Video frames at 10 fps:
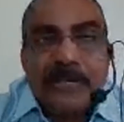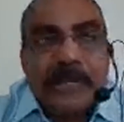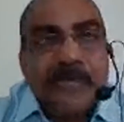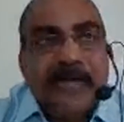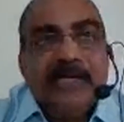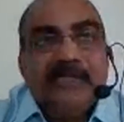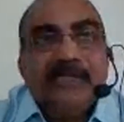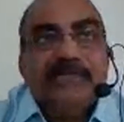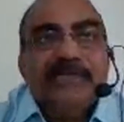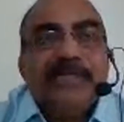The
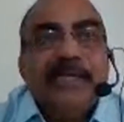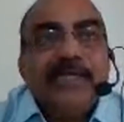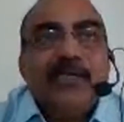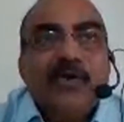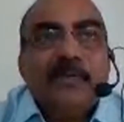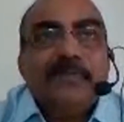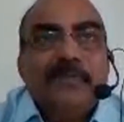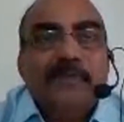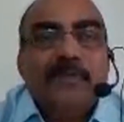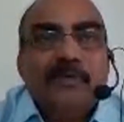advantage of synthetic rope
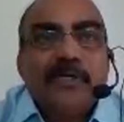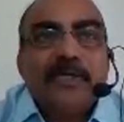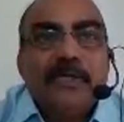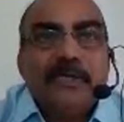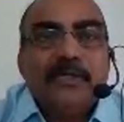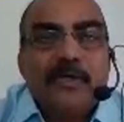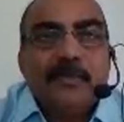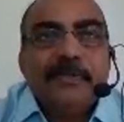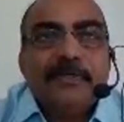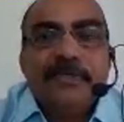
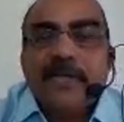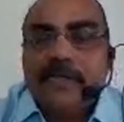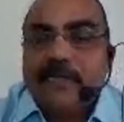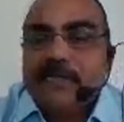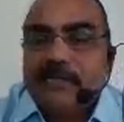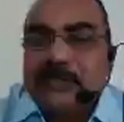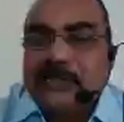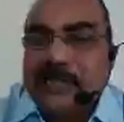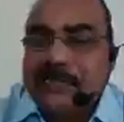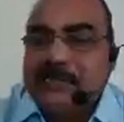is that
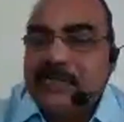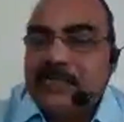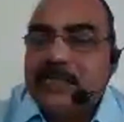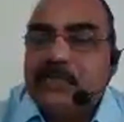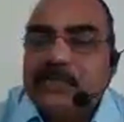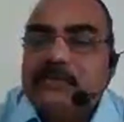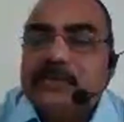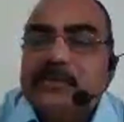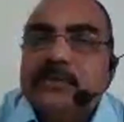natural